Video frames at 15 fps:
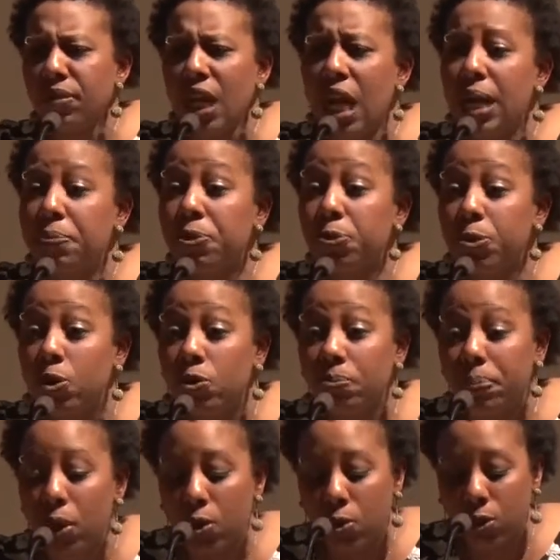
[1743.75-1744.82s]
I am thrown
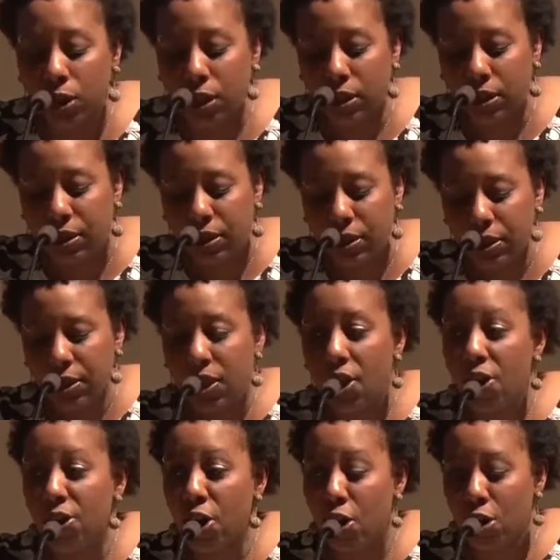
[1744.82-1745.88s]
bone,
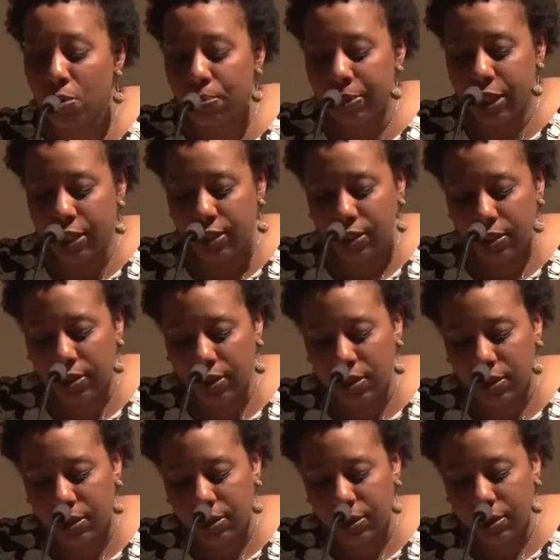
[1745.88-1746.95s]
unarmed.
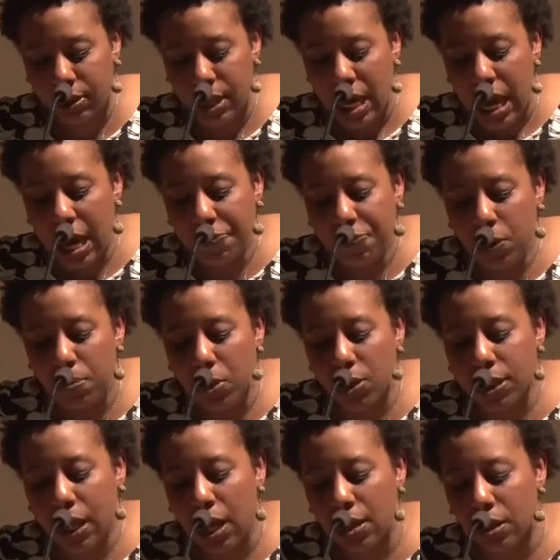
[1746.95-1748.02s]
I feel
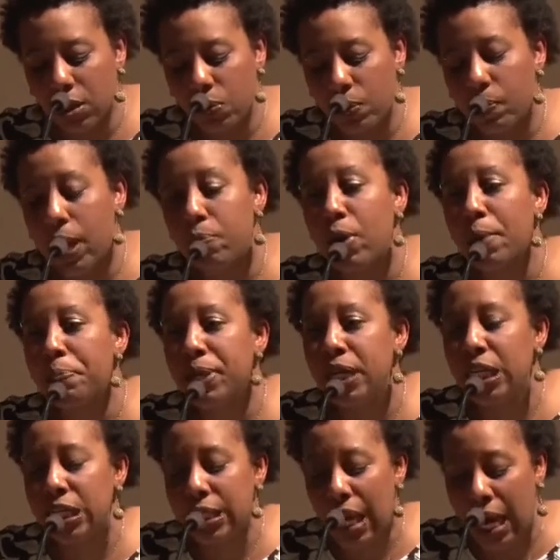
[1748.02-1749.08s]
most colored when my weapon
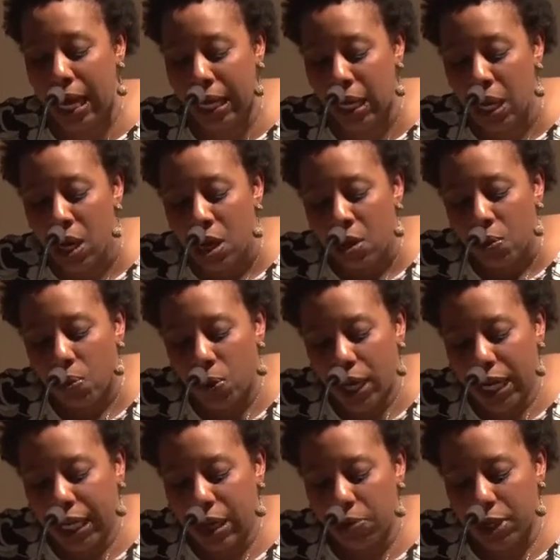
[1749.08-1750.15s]
is when I
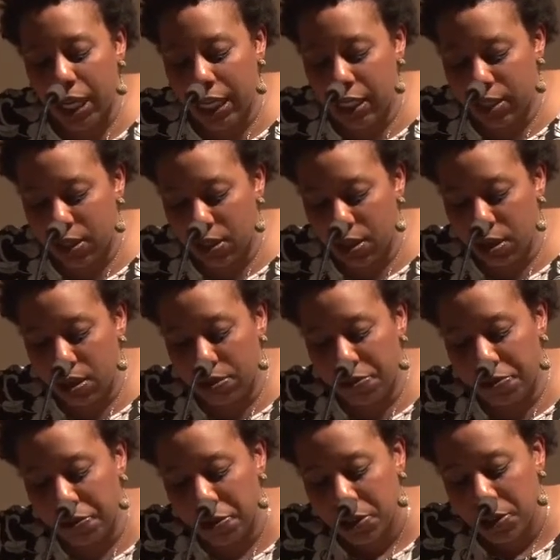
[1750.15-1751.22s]
get what I
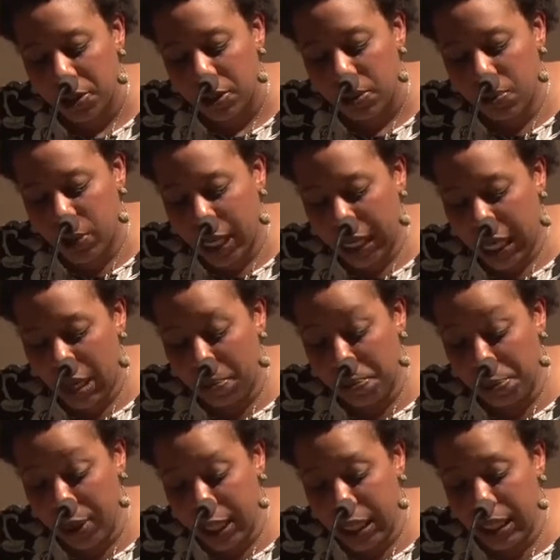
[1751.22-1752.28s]
deserve, when I can't
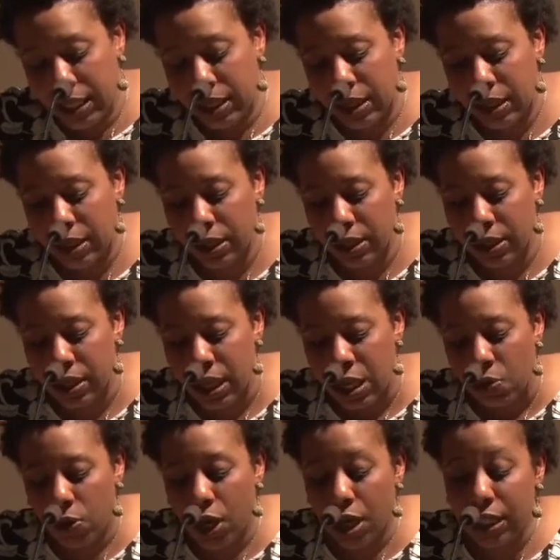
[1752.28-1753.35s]
breathe,
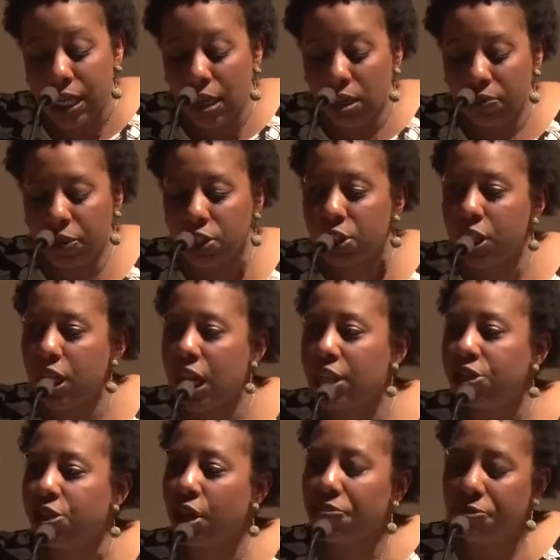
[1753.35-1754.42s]
when on television I
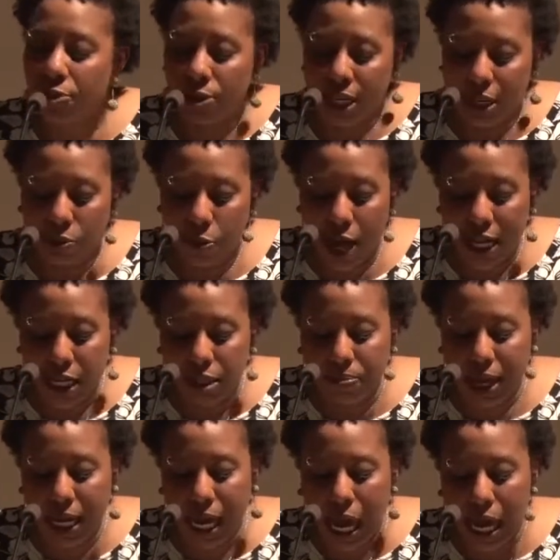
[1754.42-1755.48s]
shuffle and widen
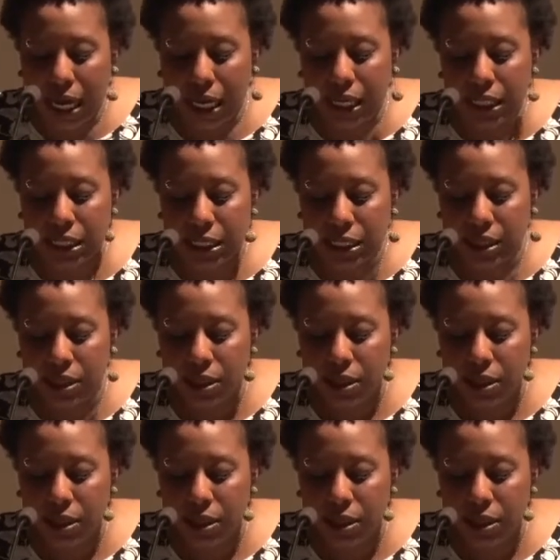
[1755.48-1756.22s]
my eyes.